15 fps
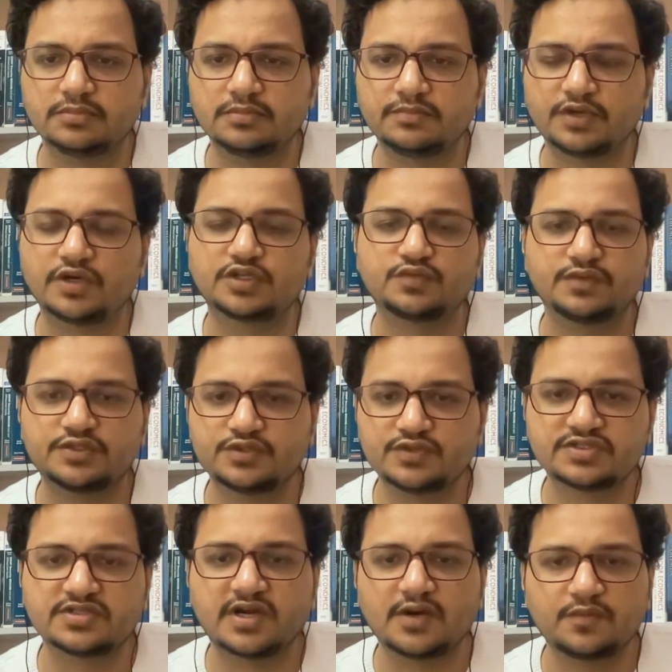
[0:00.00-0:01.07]
because once you
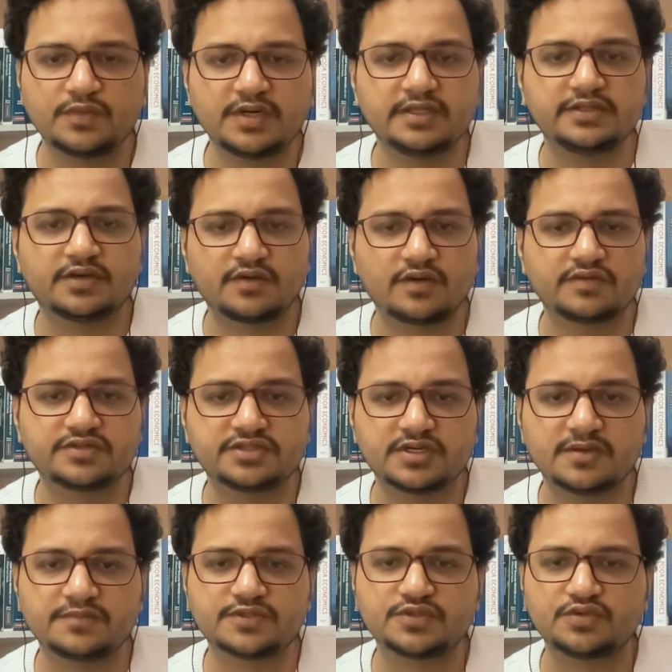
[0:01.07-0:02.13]
start reading the concepts,